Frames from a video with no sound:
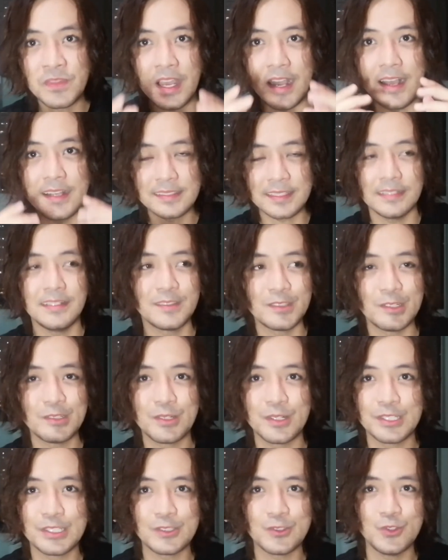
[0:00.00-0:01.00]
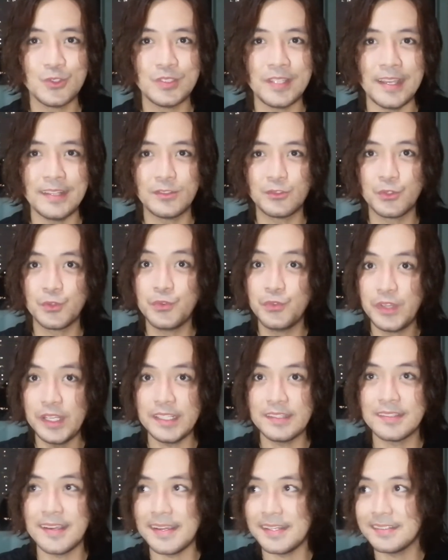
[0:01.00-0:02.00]
as a literature student to
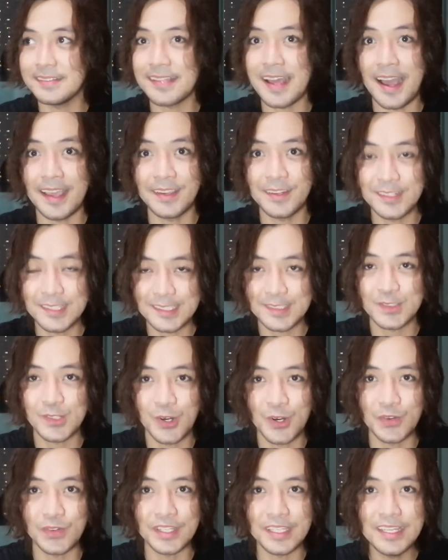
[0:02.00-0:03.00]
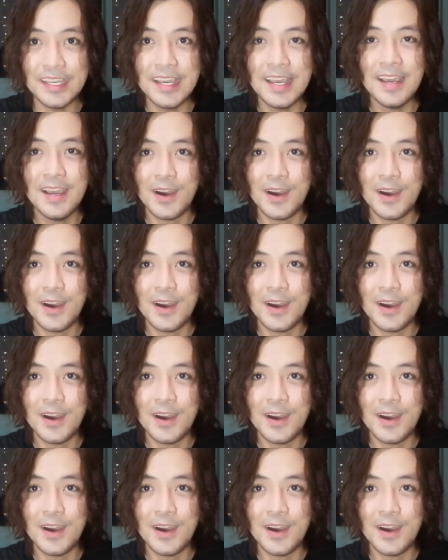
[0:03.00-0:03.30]
read the entire story